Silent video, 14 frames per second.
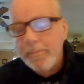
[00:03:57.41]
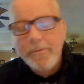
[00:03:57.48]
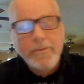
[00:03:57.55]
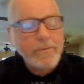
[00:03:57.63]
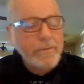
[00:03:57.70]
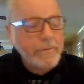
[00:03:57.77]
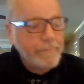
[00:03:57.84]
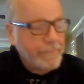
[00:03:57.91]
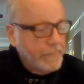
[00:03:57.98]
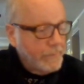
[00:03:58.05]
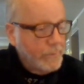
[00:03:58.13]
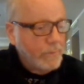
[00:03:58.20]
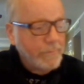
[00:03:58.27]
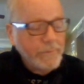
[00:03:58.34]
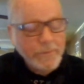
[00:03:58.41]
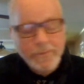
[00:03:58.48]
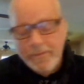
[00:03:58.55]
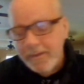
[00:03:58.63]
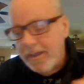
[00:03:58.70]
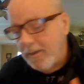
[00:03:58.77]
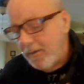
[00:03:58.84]
versus the food versus
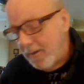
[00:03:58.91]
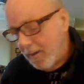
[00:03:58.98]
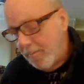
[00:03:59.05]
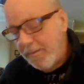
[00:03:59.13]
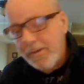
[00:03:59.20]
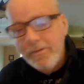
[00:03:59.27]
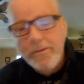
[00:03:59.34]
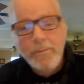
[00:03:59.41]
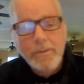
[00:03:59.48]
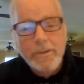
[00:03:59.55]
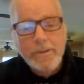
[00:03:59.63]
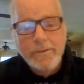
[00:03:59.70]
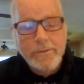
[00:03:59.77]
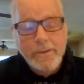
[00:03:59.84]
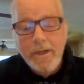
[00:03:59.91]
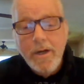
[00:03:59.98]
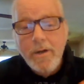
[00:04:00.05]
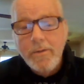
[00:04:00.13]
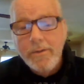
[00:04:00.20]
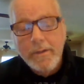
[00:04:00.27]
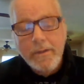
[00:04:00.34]
how long the mission was,
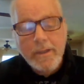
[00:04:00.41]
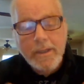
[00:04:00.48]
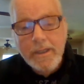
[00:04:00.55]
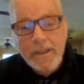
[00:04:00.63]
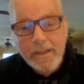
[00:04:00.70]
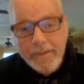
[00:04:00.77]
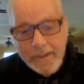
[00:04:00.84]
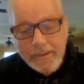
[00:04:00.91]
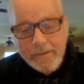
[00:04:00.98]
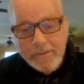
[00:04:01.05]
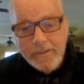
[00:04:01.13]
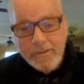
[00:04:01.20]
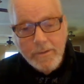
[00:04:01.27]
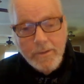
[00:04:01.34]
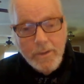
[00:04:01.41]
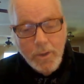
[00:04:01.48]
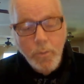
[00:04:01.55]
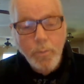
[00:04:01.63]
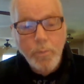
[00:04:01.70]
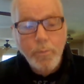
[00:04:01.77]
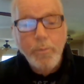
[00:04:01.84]
all the things that, you
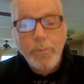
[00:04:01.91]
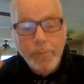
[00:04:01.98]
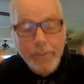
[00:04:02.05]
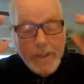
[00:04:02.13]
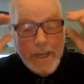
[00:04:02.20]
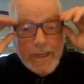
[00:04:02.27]
know, they